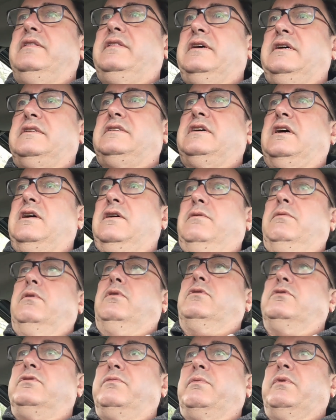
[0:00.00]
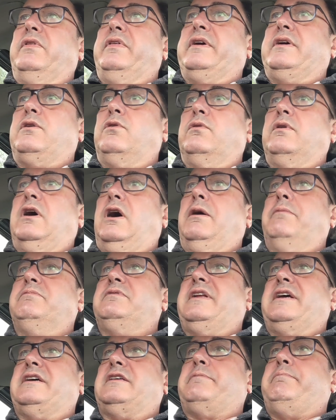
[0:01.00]
that are or what are they called
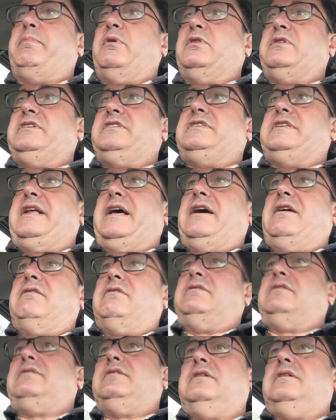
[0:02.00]
arm's length bodies now.